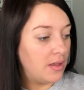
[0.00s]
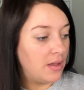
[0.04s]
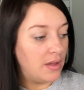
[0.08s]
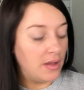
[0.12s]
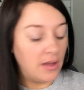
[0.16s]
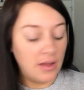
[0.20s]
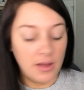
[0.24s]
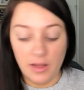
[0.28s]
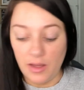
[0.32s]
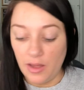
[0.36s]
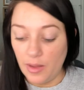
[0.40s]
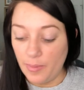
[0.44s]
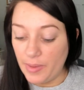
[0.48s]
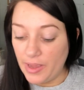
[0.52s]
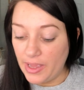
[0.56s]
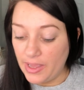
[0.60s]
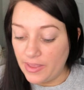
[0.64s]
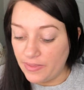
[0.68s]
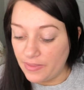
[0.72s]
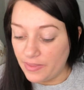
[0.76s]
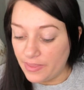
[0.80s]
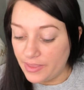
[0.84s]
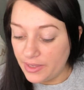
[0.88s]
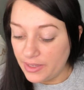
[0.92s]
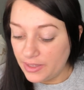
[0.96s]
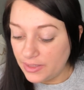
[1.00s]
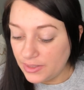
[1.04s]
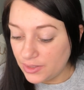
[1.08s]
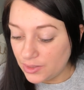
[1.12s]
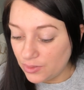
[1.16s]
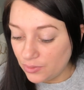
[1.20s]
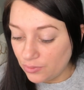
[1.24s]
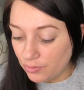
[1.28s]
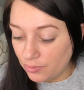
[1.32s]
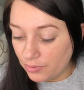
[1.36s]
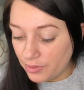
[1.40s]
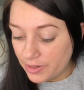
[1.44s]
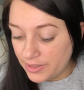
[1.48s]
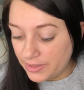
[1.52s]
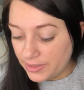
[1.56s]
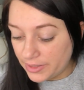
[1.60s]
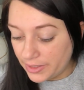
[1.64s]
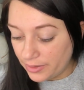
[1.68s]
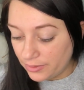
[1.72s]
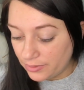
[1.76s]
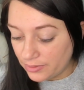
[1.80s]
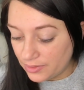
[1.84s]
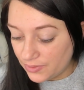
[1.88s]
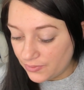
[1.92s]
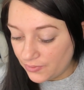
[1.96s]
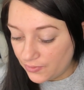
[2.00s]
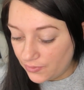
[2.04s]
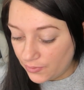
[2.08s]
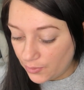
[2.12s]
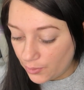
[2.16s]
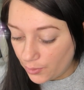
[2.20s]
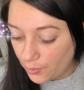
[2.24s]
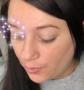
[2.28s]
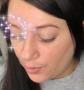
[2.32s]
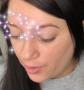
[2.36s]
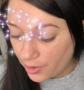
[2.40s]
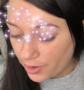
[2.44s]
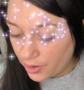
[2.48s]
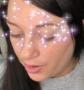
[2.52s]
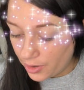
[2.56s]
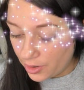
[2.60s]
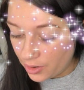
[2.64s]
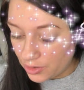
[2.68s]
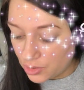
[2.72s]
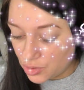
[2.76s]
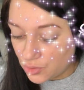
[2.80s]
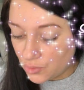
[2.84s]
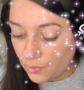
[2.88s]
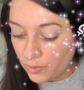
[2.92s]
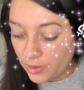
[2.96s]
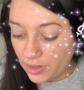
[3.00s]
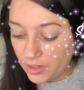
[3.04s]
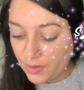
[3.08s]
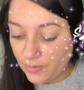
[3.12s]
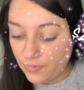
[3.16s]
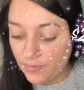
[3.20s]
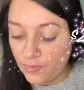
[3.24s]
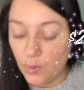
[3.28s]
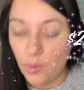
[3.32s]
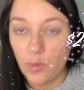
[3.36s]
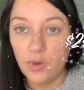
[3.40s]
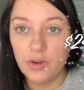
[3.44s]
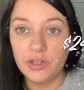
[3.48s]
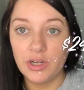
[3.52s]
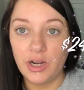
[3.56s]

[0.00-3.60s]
Um, and this retails for $24.